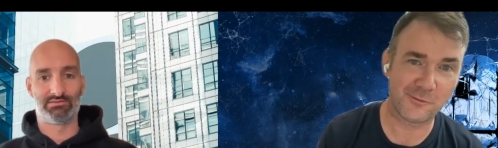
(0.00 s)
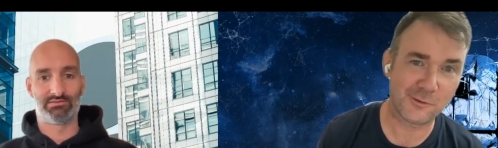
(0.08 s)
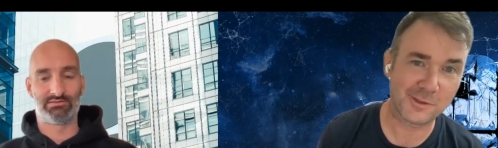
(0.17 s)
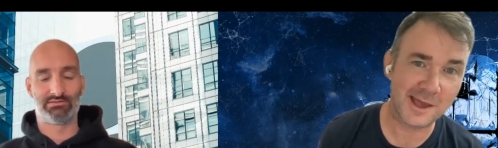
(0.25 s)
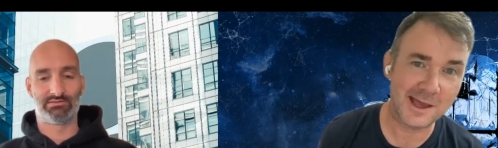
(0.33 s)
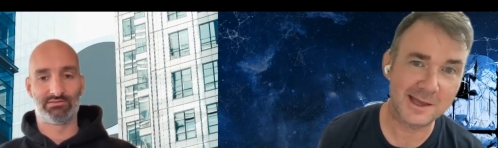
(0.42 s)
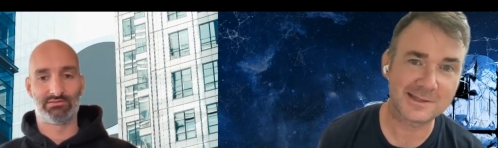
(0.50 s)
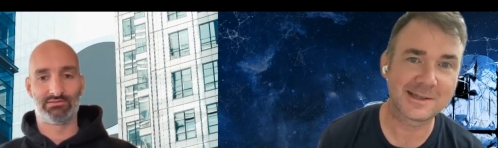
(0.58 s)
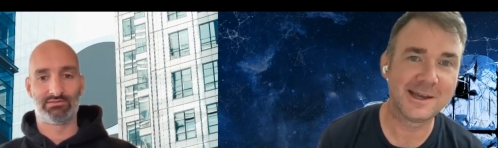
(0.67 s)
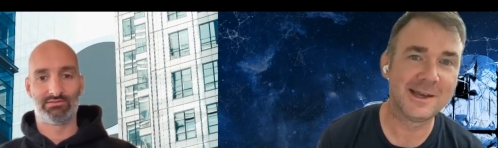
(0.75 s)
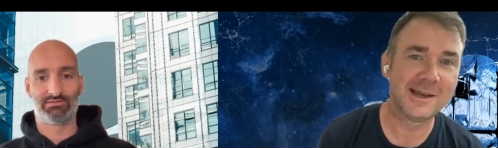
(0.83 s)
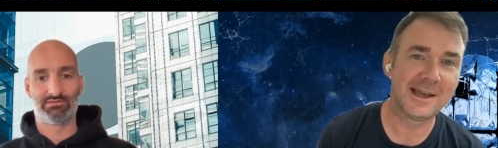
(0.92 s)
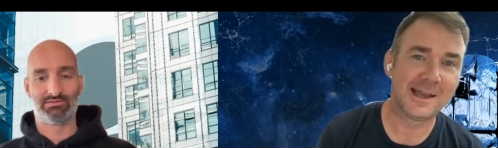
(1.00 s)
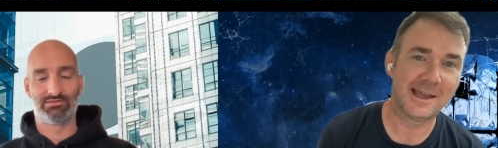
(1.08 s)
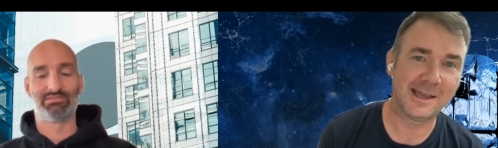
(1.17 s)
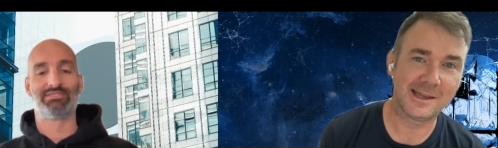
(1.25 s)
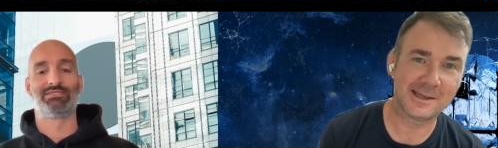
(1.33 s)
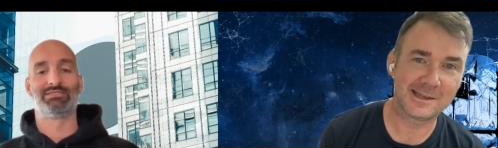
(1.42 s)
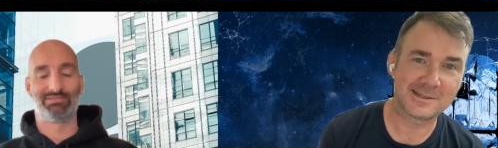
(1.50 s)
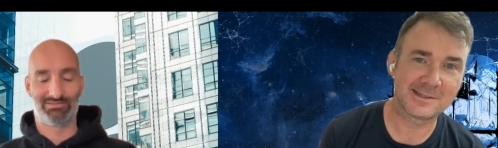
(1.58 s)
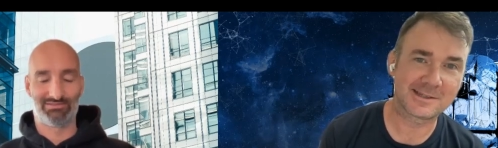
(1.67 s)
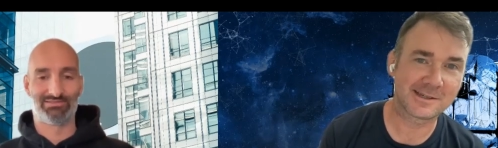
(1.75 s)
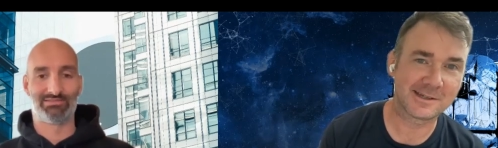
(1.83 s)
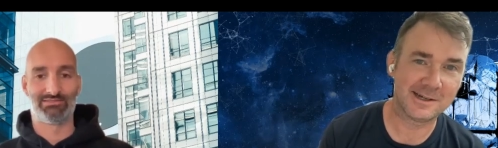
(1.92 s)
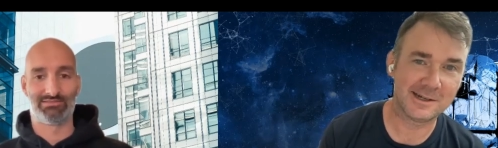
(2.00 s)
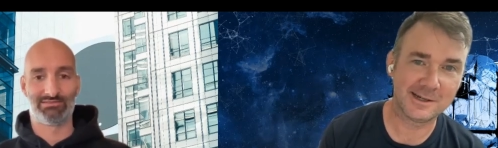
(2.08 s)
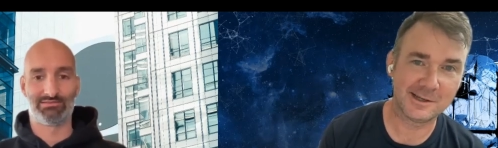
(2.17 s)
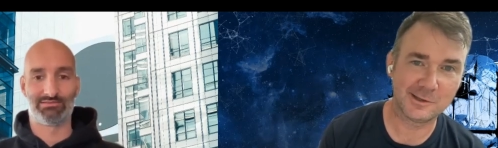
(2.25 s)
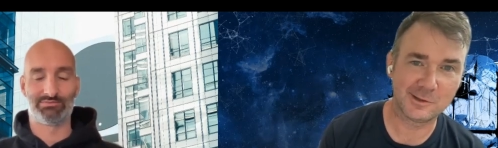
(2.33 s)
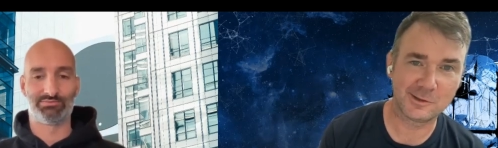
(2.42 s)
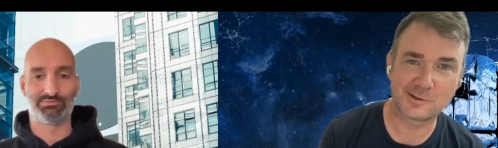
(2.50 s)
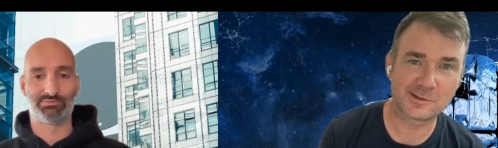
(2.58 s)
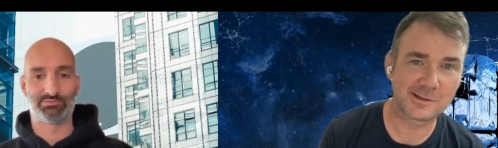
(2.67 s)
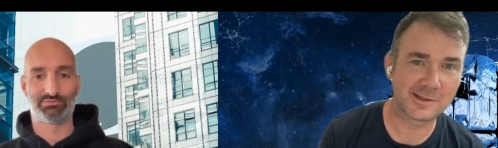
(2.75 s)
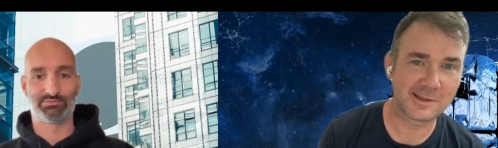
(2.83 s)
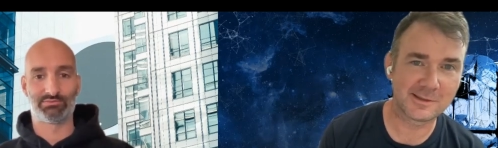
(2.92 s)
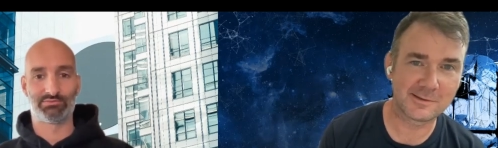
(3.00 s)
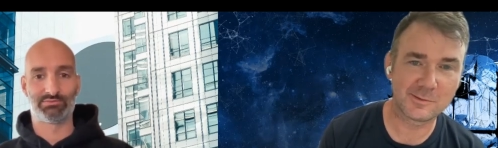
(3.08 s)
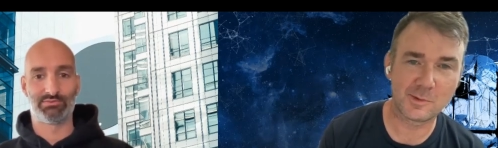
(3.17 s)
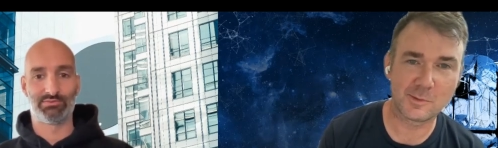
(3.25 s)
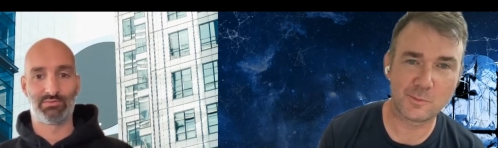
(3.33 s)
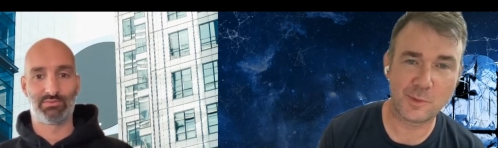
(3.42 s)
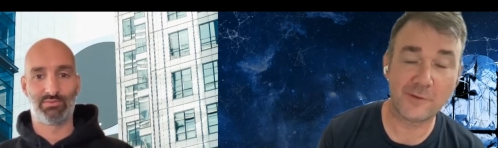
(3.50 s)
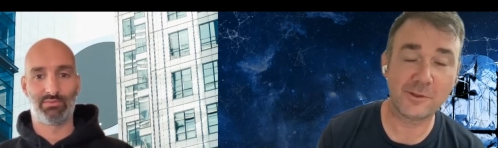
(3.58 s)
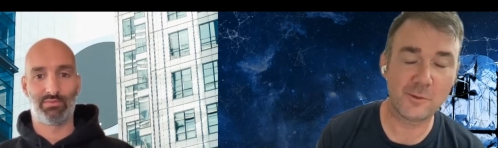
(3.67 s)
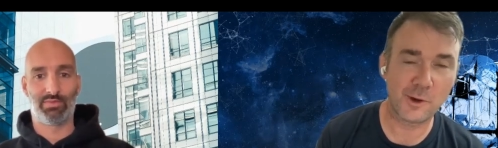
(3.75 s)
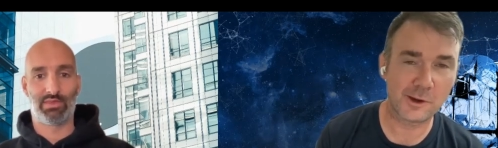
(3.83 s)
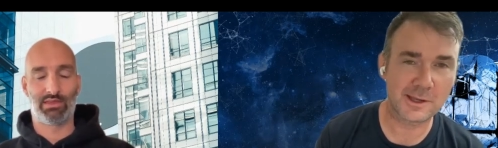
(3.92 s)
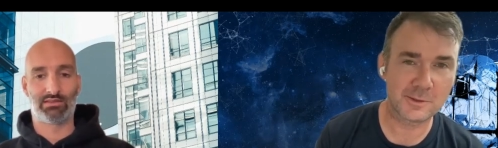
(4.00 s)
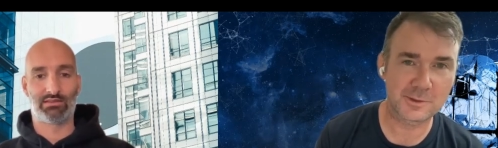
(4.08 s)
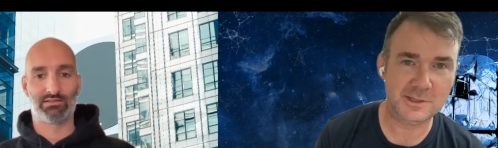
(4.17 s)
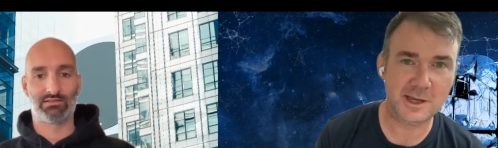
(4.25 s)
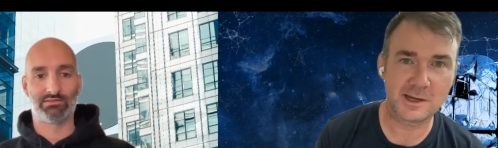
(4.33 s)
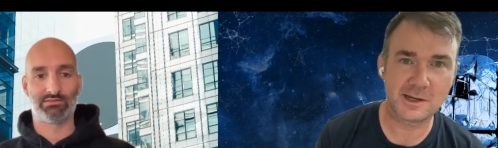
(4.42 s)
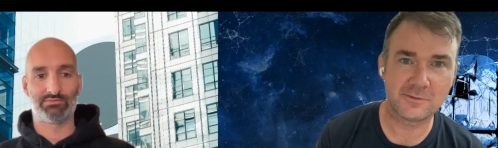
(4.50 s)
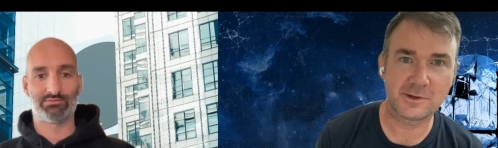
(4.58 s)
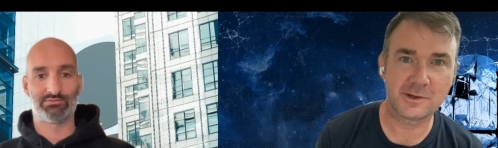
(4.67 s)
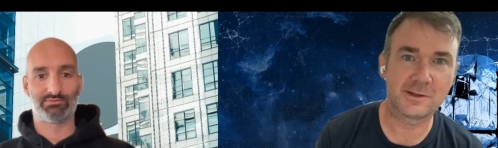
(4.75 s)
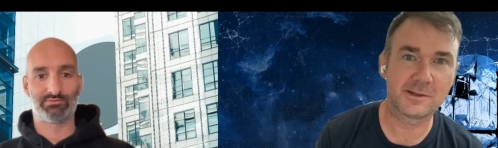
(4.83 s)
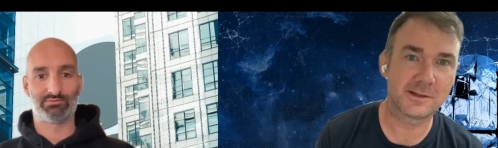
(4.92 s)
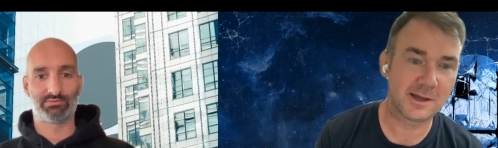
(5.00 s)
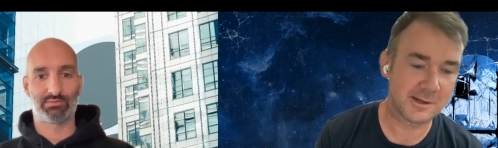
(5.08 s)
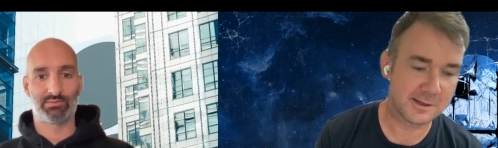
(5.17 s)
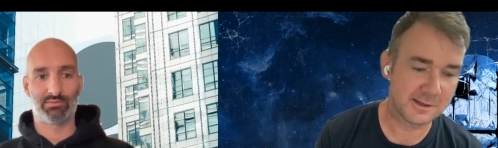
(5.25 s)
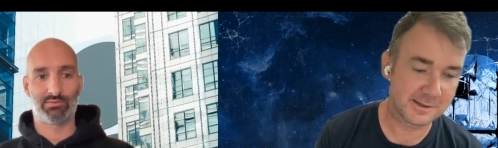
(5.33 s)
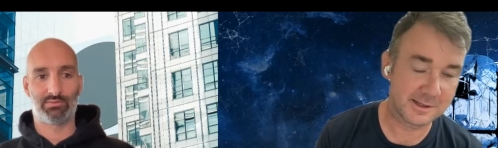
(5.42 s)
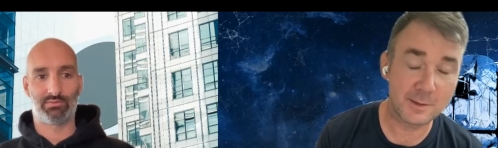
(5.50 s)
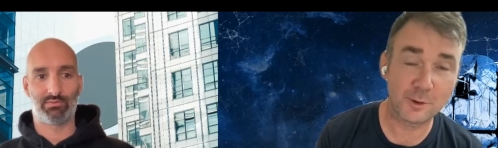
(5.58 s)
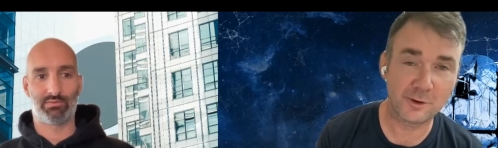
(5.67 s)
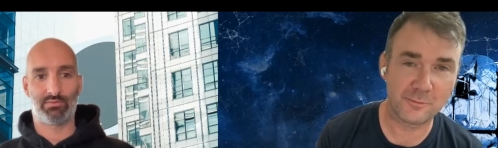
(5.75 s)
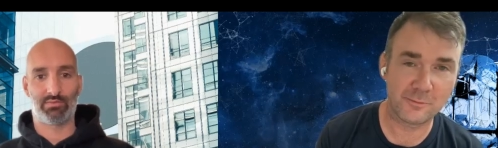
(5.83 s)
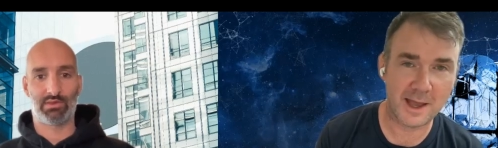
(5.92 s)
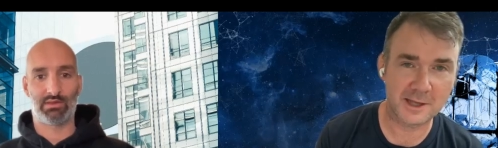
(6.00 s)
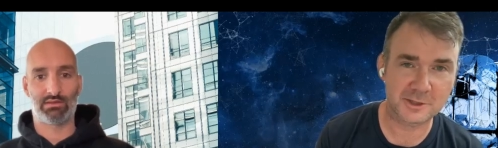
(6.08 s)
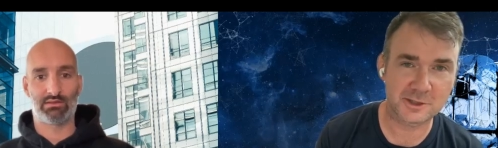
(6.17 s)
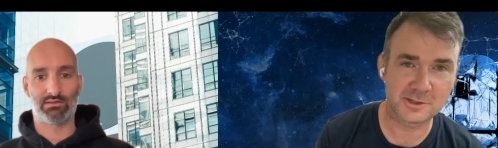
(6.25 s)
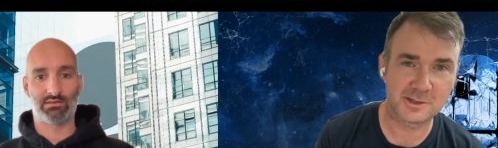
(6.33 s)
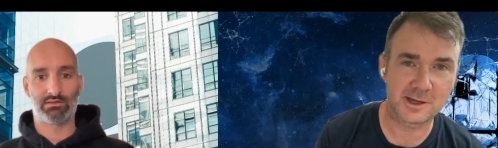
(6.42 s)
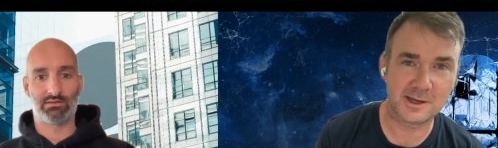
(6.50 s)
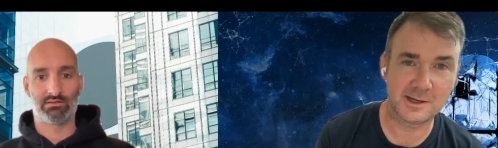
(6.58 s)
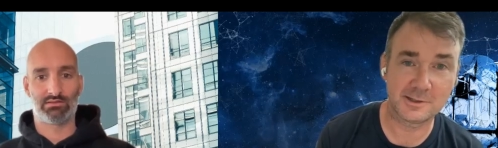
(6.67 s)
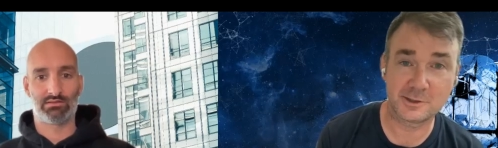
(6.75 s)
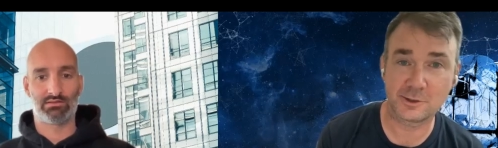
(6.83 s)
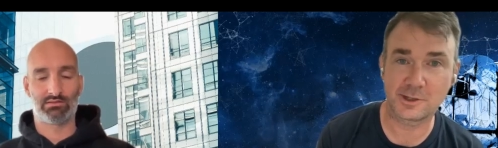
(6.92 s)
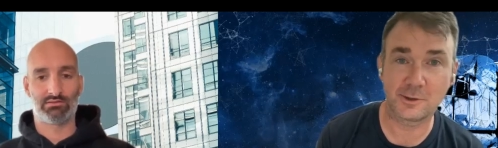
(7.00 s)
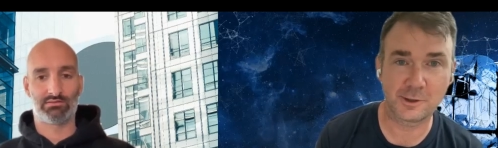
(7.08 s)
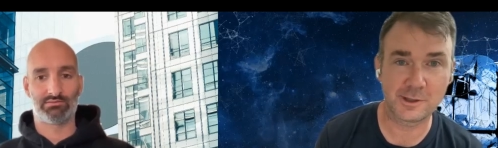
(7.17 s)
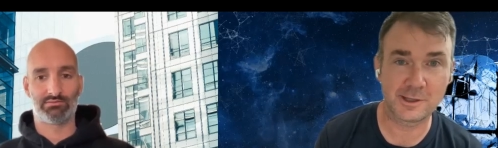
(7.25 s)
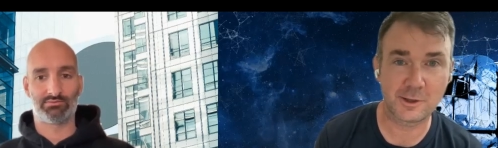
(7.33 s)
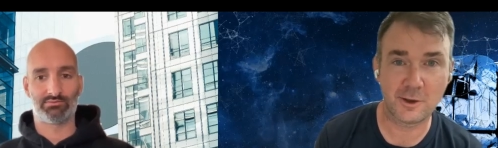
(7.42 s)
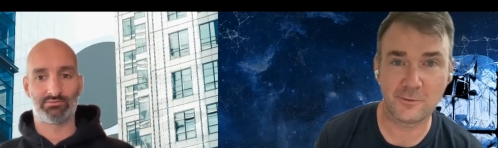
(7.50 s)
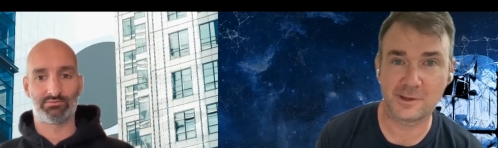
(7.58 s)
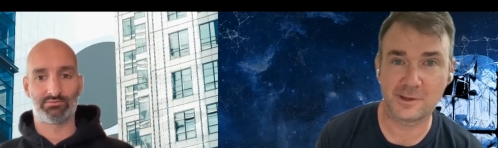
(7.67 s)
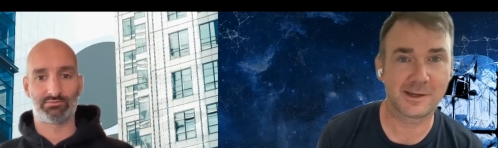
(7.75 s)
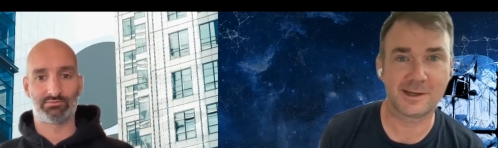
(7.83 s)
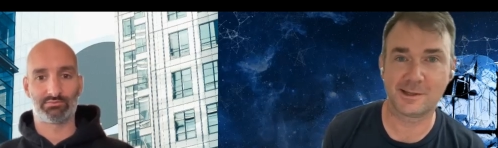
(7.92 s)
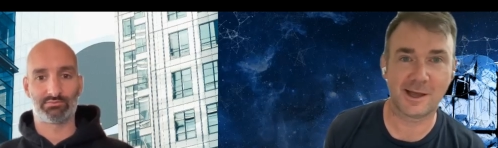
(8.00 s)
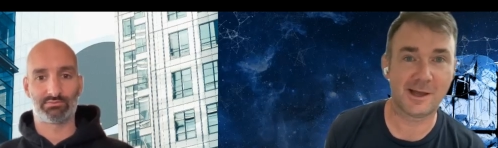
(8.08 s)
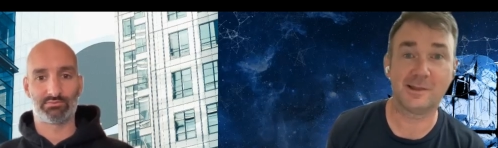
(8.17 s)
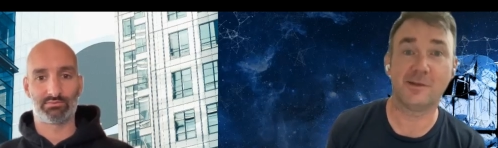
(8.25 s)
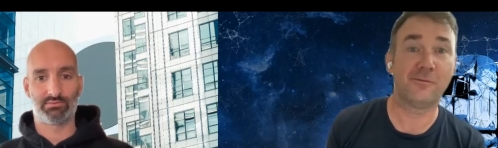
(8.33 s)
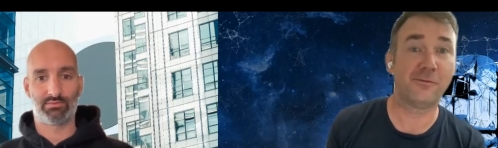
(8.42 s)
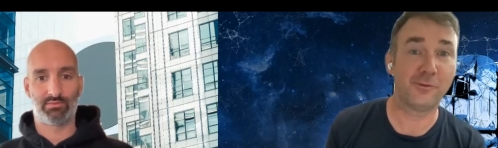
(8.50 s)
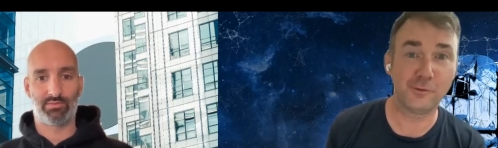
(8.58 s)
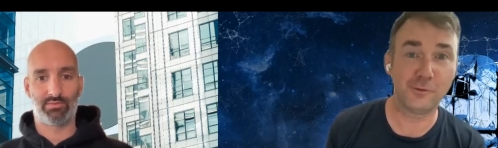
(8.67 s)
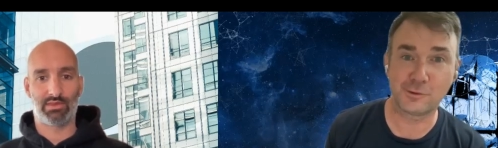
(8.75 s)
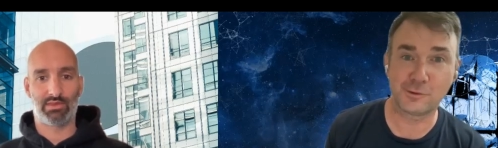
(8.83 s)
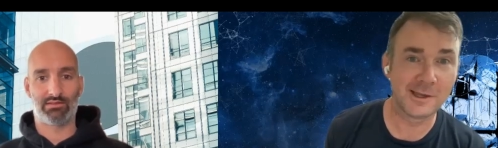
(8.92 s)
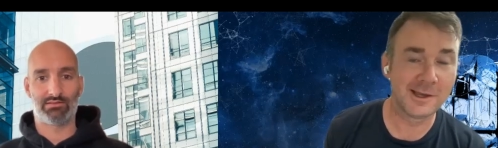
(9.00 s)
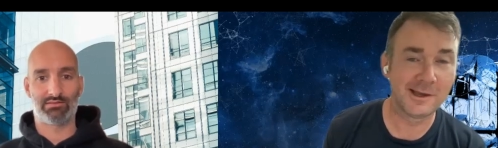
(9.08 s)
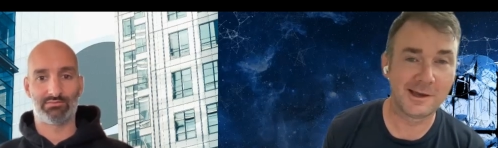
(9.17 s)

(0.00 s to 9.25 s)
Speaker 1: before that. And Buffalo Market was kind of a labor of passion during early COVID. I love food,